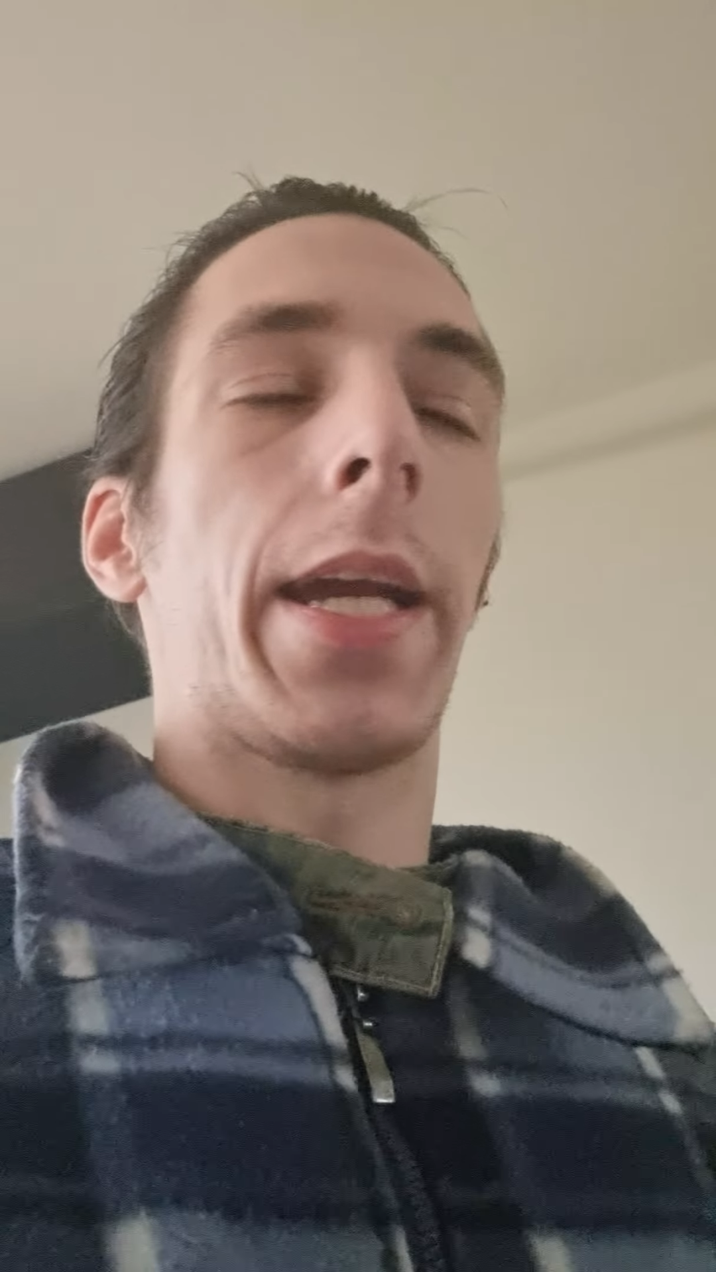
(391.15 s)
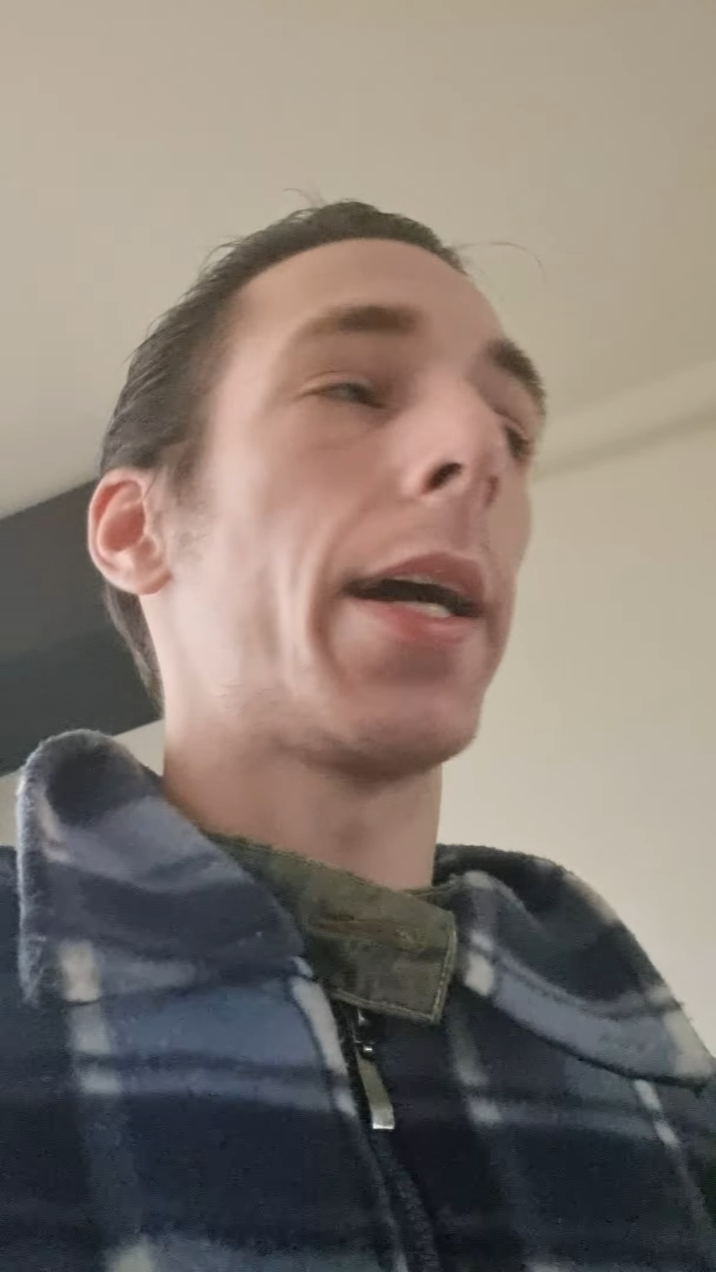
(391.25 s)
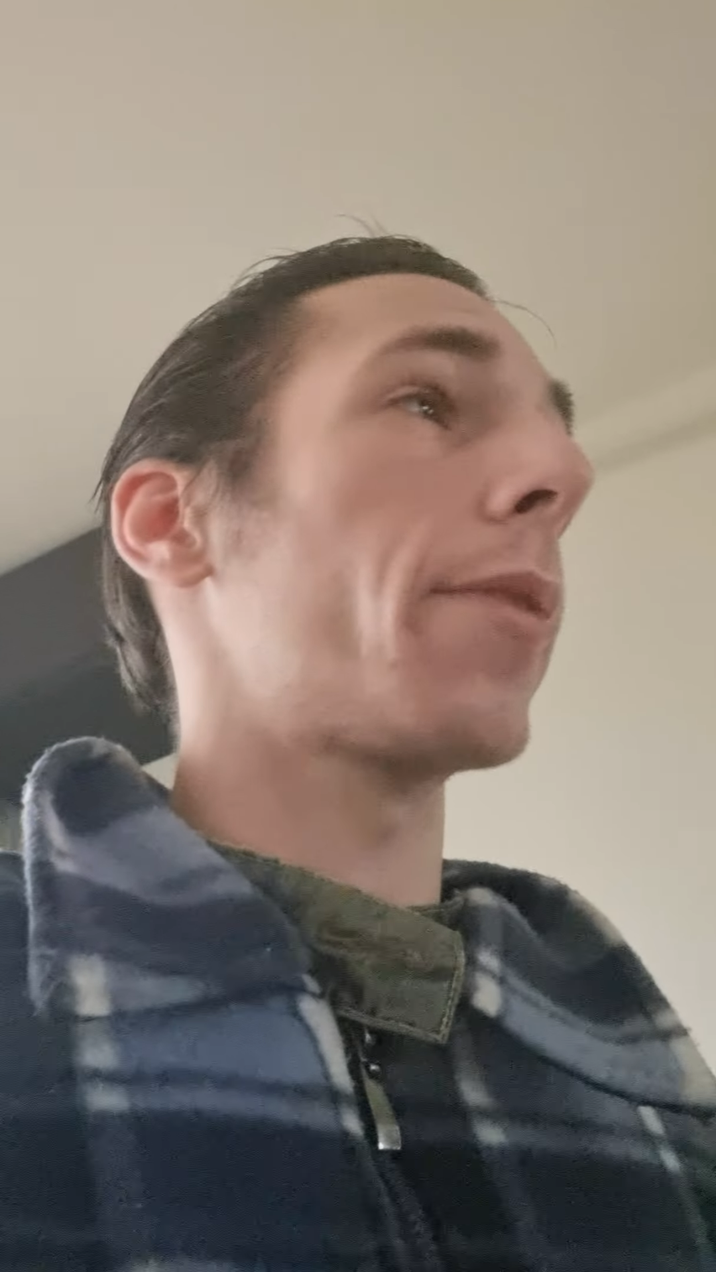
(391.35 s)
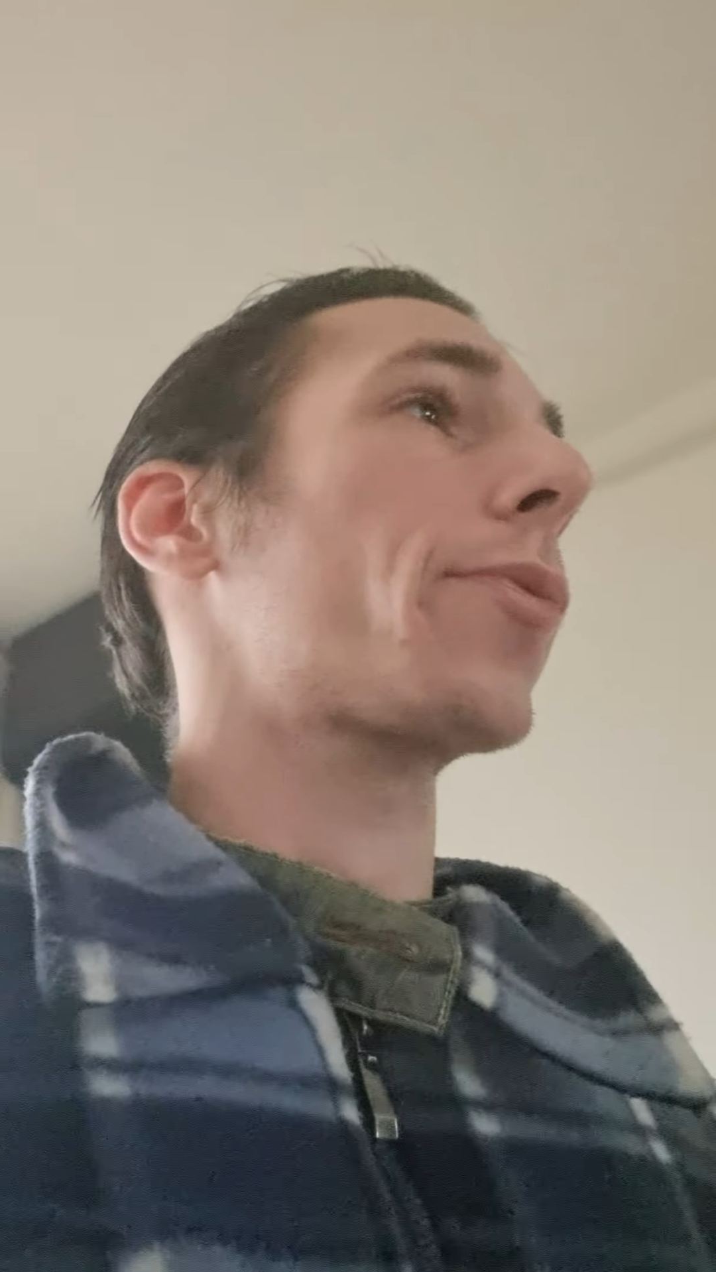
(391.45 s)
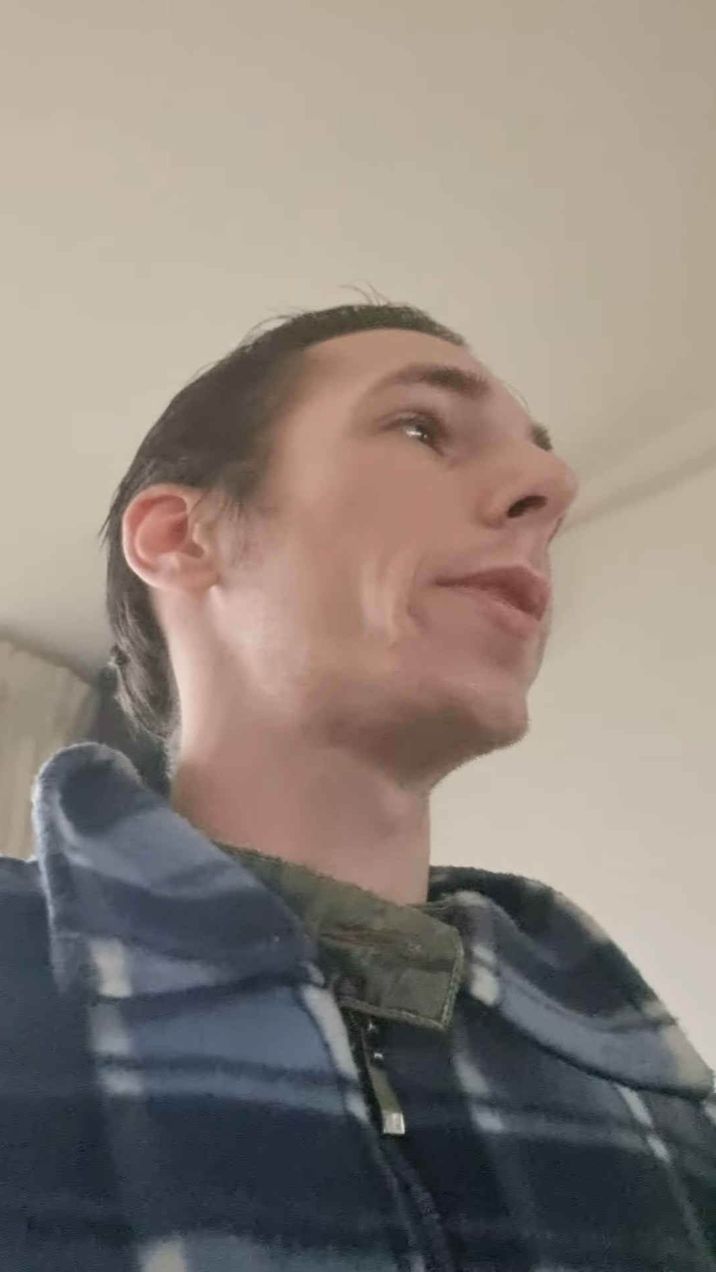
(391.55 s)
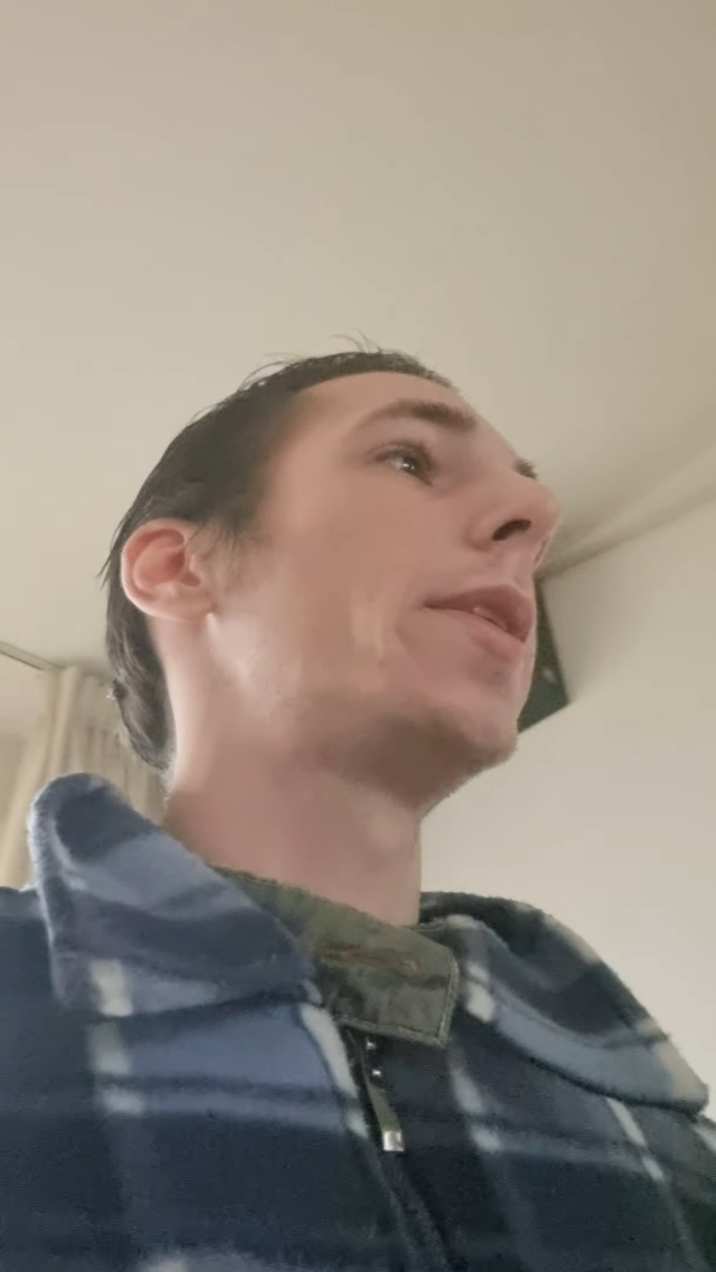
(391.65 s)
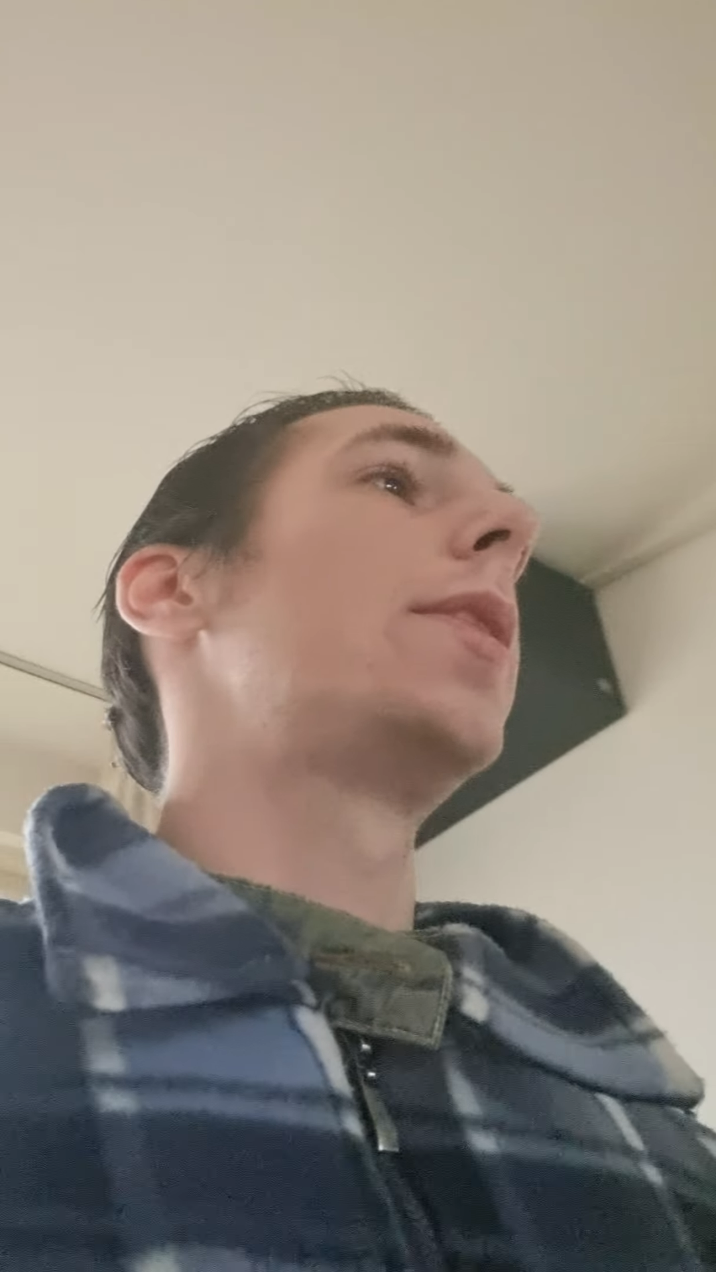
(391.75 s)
have.